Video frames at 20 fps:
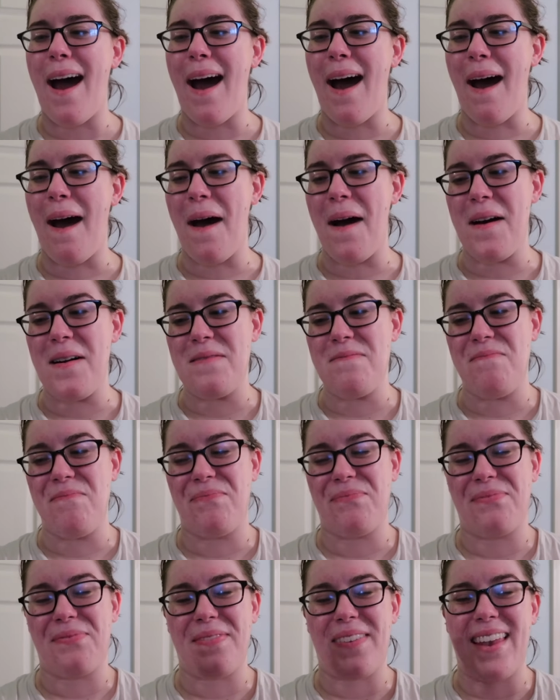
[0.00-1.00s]

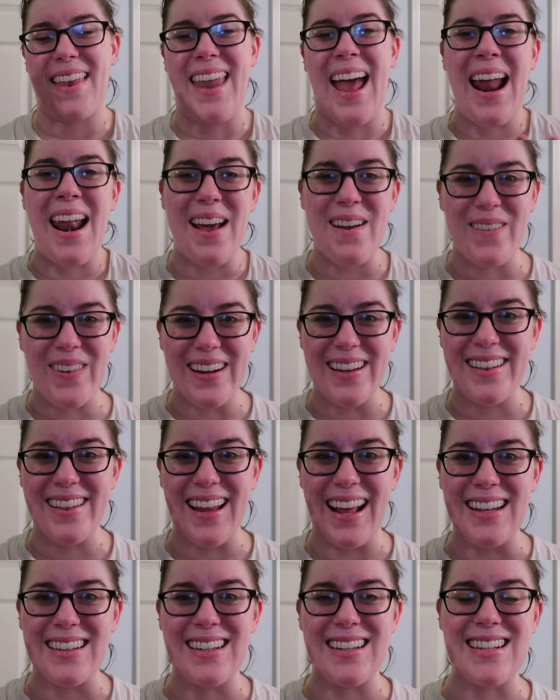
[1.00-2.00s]
that I wouldn't
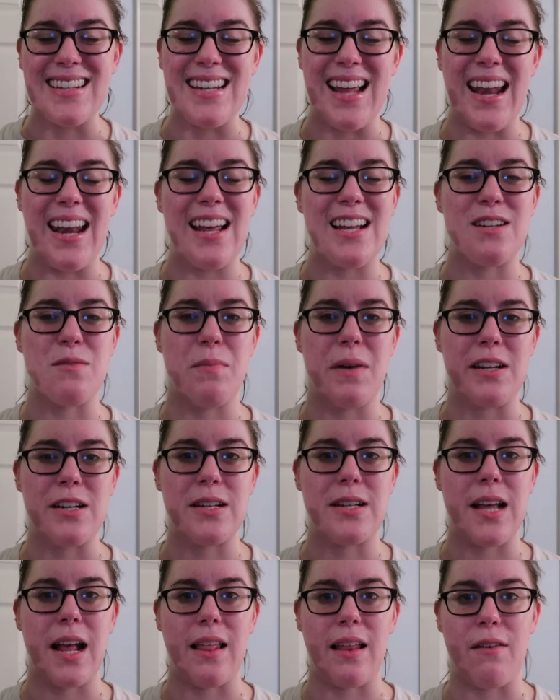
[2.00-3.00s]
like the scent as much
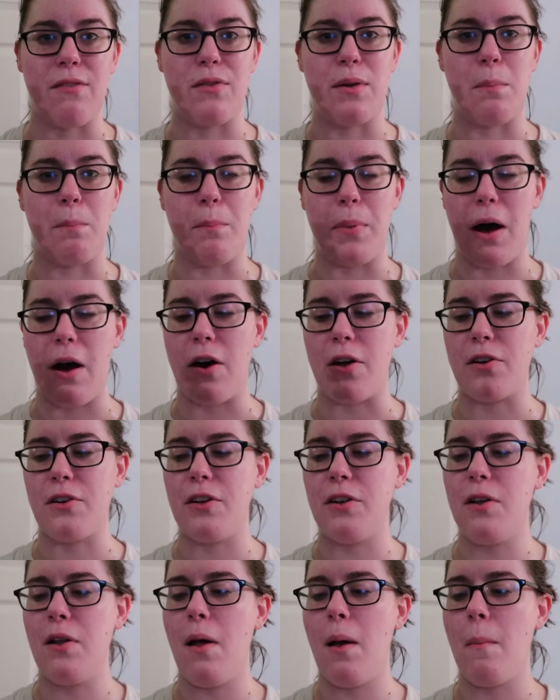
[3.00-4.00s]
as I love the
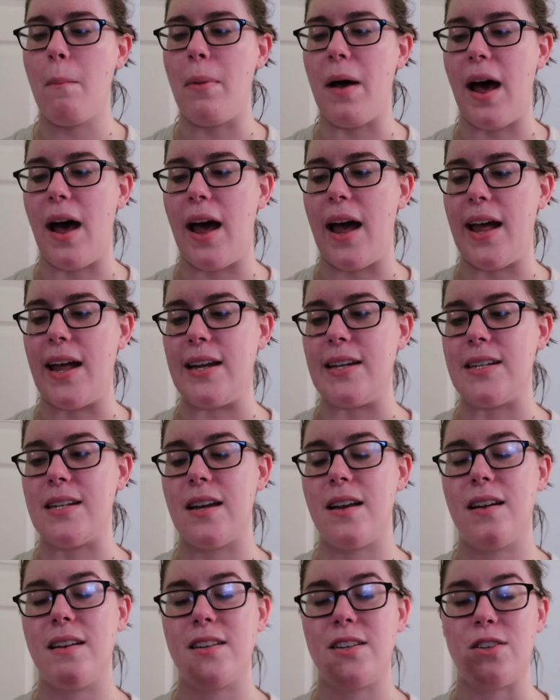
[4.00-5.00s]
bottle,
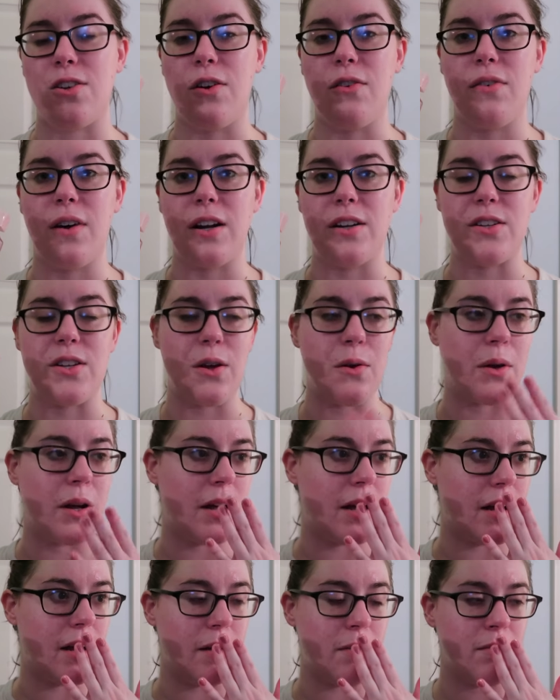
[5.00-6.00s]
but so far so
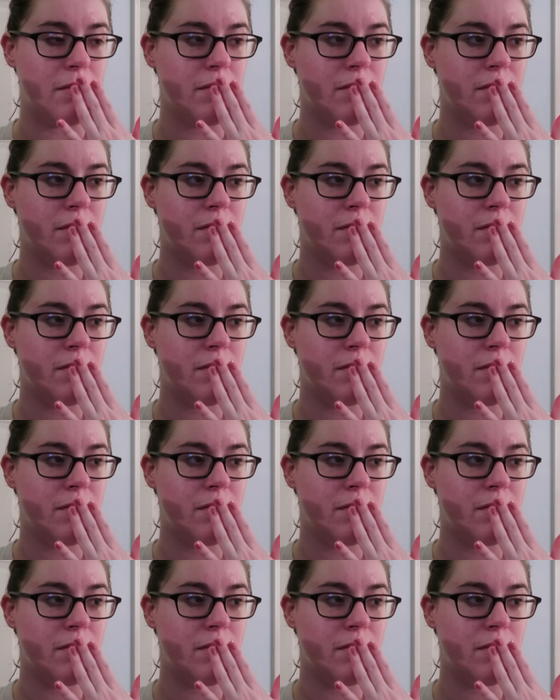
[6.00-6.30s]
good.